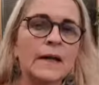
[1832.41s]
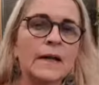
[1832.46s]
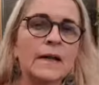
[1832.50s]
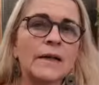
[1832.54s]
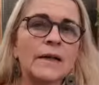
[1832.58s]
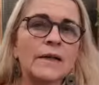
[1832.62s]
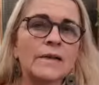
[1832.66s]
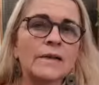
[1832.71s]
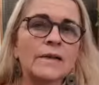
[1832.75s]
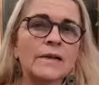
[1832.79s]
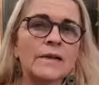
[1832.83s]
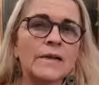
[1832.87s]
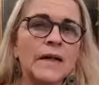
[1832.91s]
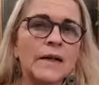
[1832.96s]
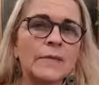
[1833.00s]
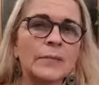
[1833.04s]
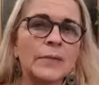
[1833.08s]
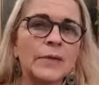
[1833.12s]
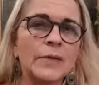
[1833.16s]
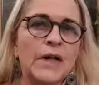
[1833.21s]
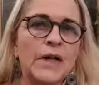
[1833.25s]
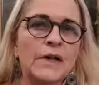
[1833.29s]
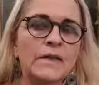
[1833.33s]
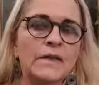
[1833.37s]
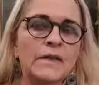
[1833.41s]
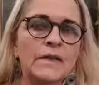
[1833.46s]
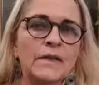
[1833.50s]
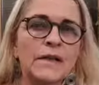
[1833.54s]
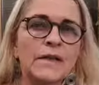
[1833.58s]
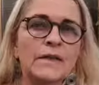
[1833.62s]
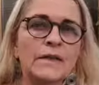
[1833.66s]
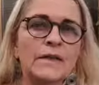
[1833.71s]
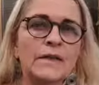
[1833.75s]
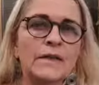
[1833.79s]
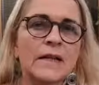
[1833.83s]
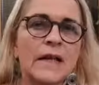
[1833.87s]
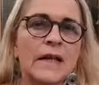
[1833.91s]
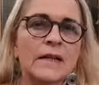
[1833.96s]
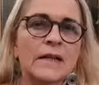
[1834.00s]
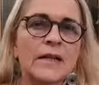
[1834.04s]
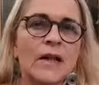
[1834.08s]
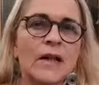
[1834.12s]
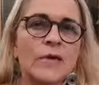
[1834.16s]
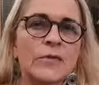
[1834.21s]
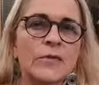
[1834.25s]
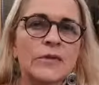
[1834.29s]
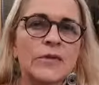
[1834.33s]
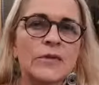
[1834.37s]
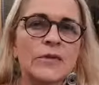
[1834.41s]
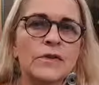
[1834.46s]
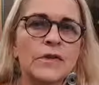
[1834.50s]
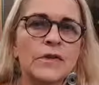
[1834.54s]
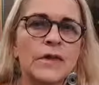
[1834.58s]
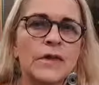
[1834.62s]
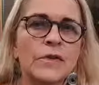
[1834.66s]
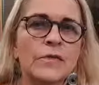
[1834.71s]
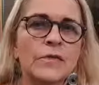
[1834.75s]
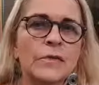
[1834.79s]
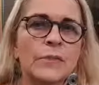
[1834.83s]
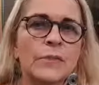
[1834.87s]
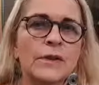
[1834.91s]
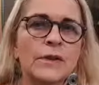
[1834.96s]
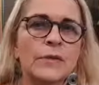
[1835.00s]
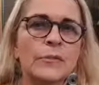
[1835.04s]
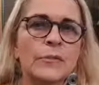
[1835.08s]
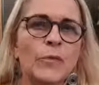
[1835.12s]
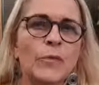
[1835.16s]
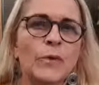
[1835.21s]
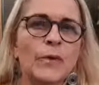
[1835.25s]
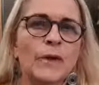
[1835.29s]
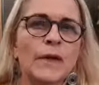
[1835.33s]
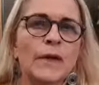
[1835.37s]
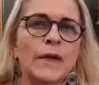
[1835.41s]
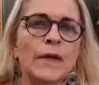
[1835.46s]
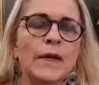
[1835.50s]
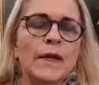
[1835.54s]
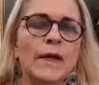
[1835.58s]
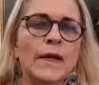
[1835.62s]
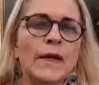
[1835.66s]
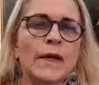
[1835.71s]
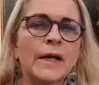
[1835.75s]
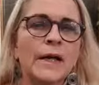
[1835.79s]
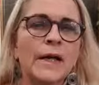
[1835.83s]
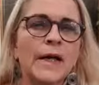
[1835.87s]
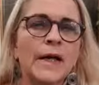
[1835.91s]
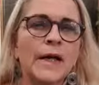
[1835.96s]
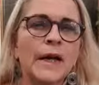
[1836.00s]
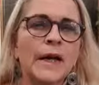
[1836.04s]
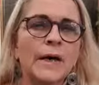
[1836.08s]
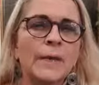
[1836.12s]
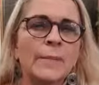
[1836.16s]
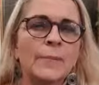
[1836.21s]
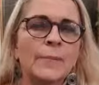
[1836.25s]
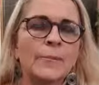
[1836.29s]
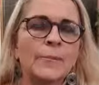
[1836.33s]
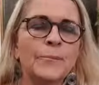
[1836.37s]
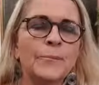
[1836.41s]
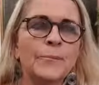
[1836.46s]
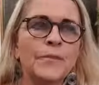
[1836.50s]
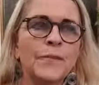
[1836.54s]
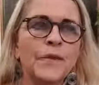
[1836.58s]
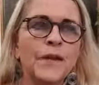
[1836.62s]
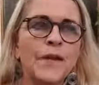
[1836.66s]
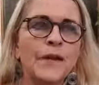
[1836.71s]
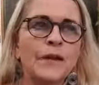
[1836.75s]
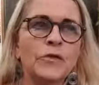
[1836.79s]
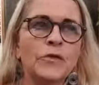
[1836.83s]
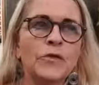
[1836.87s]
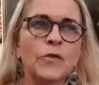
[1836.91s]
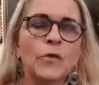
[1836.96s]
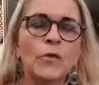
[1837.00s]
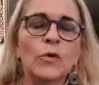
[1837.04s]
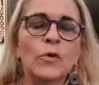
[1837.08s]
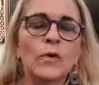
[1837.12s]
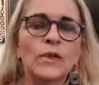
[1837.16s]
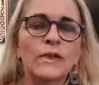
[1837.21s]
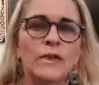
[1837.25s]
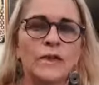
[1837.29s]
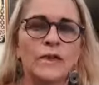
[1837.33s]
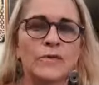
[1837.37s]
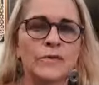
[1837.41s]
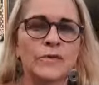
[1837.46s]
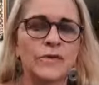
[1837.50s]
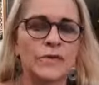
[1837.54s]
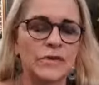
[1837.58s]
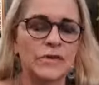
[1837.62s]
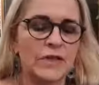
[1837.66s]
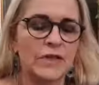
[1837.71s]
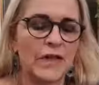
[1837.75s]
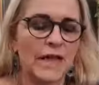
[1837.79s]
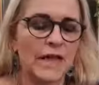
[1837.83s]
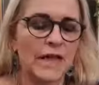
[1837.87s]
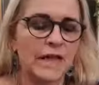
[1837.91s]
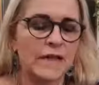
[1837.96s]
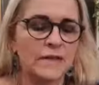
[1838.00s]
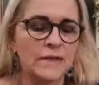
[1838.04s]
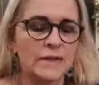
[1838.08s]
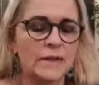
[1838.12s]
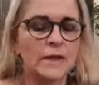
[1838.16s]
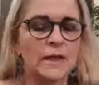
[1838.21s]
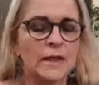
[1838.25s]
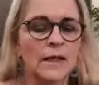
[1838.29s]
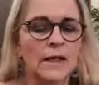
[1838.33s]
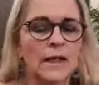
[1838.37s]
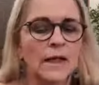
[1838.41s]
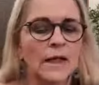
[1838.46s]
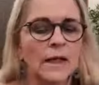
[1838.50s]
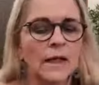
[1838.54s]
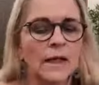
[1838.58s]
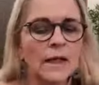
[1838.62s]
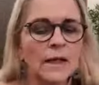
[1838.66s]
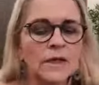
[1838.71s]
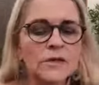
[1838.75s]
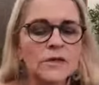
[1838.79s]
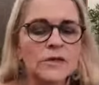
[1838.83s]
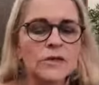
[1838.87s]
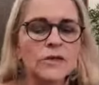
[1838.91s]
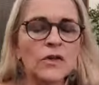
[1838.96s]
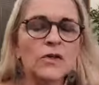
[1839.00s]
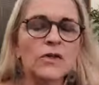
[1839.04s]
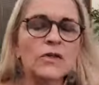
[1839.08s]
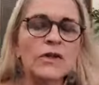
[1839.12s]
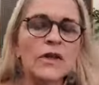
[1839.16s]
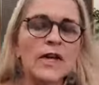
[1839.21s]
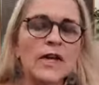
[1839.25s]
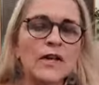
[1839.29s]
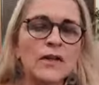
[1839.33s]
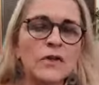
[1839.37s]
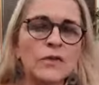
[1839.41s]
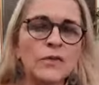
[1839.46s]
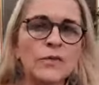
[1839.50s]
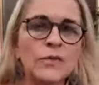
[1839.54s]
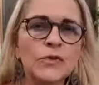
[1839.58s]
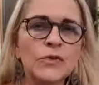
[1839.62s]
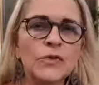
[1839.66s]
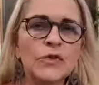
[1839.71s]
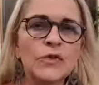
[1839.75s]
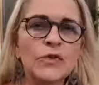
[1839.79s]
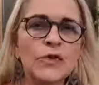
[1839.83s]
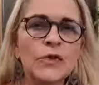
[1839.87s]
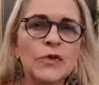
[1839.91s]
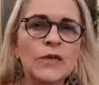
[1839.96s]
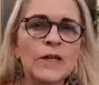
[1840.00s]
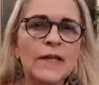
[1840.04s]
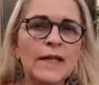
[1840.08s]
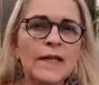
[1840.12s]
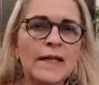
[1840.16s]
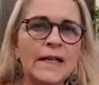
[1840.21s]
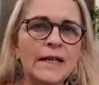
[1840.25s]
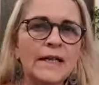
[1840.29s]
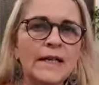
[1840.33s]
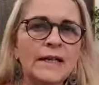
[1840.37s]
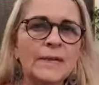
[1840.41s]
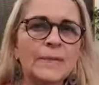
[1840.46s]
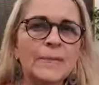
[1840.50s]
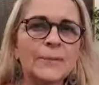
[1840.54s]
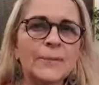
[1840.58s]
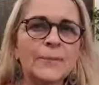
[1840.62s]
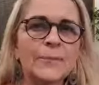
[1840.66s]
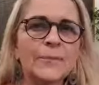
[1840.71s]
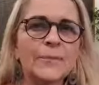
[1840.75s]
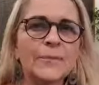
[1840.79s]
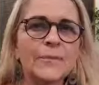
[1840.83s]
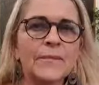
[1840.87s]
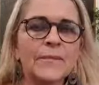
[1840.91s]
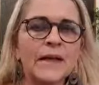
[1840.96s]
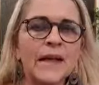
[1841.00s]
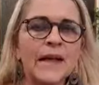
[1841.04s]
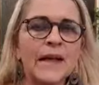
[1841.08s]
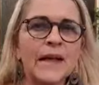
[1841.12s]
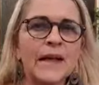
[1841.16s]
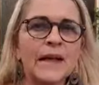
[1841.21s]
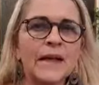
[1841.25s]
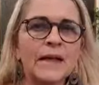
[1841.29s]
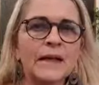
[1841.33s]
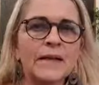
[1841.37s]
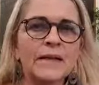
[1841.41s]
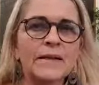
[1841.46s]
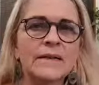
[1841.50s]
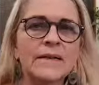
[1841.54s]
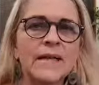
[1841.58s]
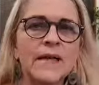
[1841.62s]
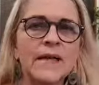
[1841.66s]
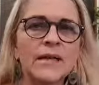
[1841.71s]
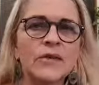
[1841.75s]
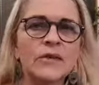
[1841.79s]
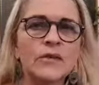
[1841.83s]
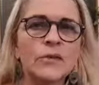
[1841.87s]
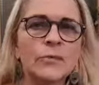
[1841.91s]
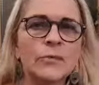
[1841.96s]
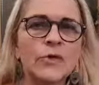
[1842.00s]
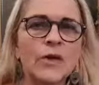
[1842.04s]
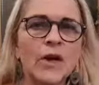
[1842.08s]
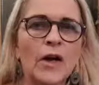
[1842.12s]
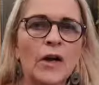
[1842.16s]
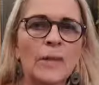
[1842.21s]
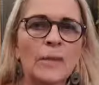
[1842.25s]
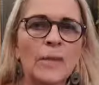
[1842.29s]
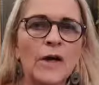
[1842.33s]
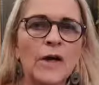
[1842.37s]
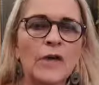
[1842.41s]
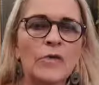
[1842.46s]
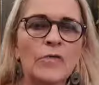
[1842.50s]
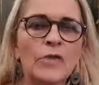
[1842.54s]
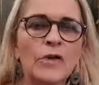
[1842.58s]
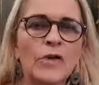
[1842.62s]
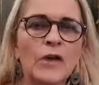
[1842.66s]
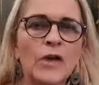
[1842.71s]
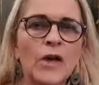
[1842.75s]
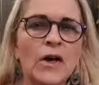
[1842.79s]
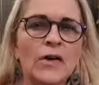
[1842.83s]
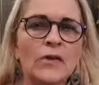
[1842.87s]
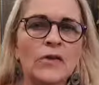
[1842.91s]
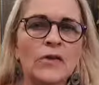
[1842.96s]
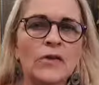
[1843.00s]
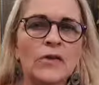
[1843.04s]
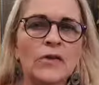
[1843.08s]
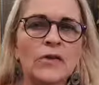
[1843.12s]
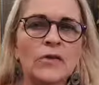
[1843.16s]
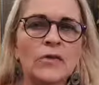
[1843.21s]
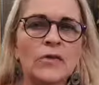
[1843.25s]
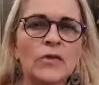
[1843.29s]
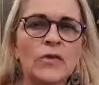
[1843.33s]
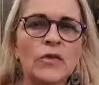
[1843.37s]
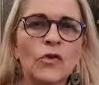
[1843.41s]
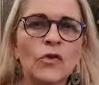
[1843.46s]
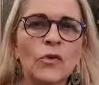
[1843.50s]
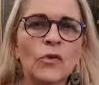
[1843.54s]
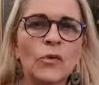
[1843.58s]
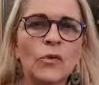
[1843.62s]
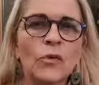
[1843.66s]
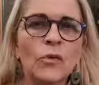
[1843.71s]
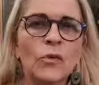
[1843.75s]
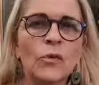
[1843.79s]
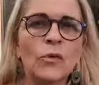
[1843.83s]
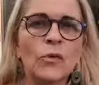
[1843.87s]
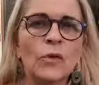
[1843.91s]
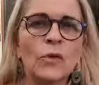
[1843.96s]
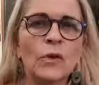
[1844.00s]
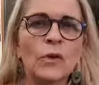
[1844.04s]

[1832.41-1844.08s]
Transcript: start practicing, start loving yourself a bit more, and do whatever it takes. So thanks for tuning in, and take some time every night to